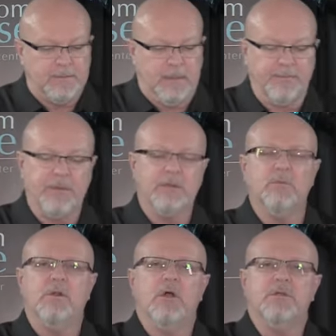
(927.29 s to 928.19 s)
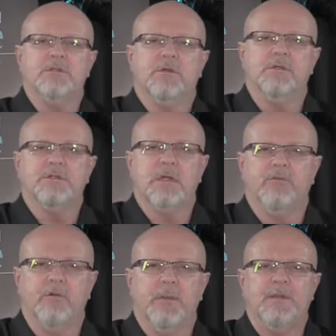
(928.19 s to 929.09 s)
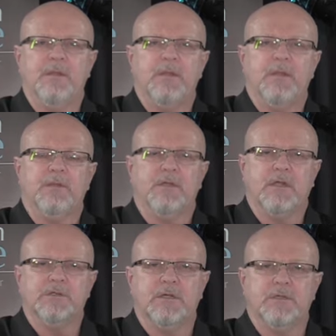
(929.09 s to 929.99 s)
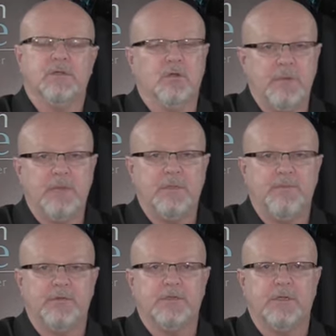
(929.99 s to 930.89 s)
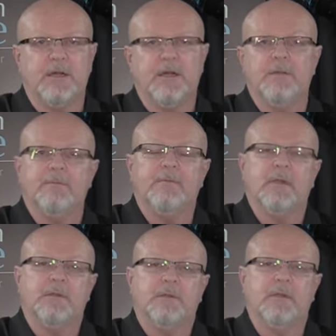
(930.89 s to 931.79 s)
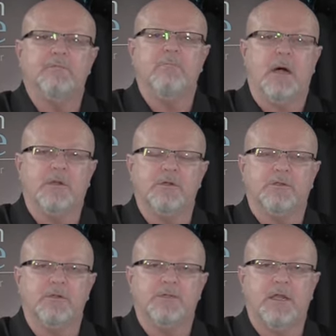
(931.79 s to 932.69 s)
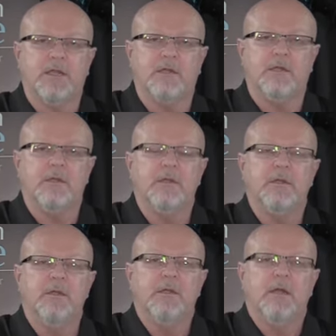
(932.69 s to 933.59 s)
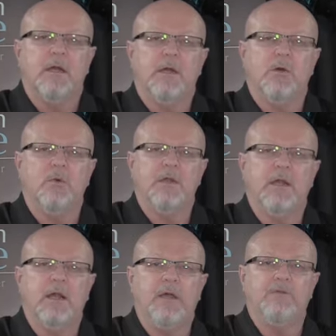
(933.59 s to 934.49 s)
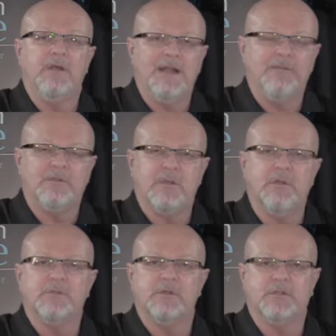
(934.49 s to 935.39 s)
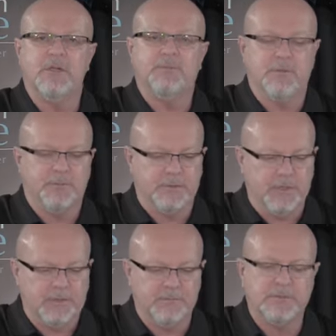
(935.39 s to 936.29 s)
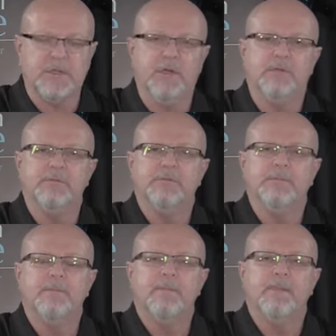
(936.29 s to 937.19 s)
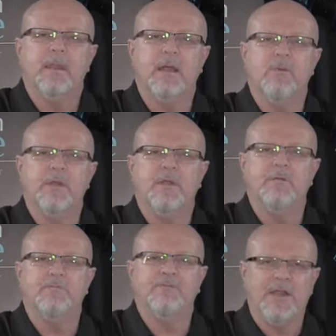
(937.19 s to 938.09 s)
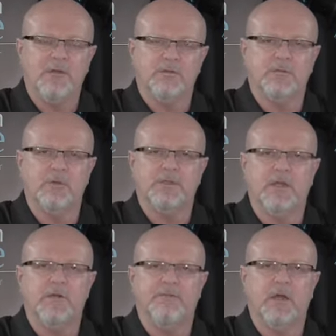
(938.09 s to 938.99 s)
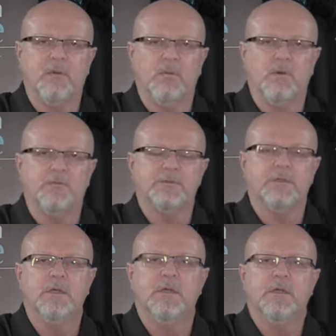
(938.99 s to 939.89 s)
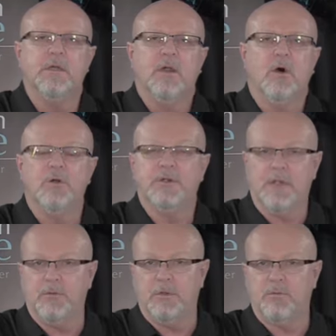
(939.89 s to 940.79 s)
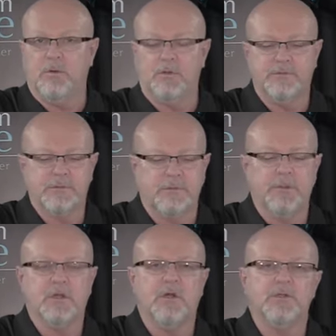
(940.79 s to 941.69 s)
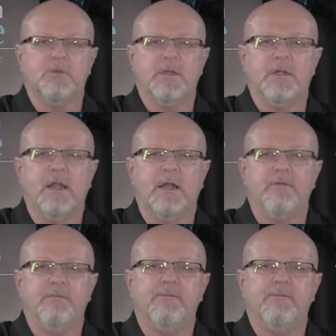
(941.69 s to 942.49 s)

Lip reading: I think that we'll also discover maybe in the next session or maybe even tonight that in modern churchianity, we have left it up to sheep to protect themselves. And we have failed to identify wolves or deal with wolves because we have